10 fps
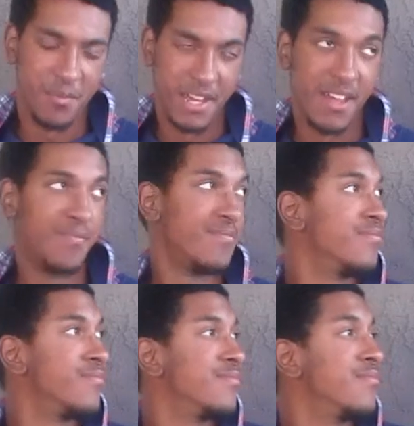man.
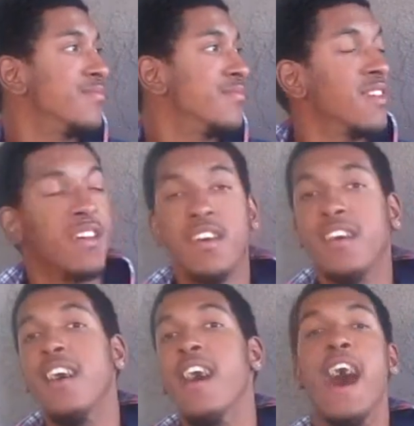
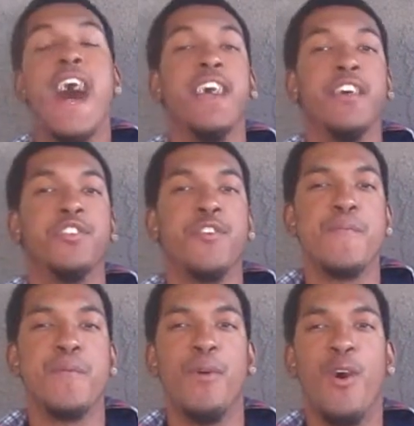Hey, it's
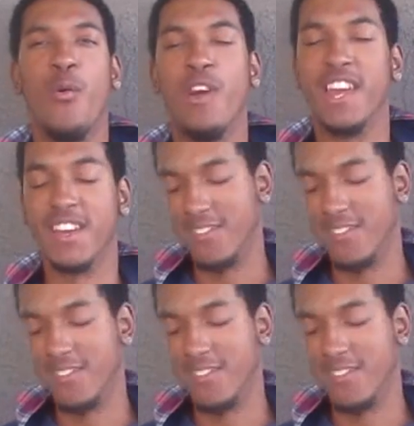Super Bowl week.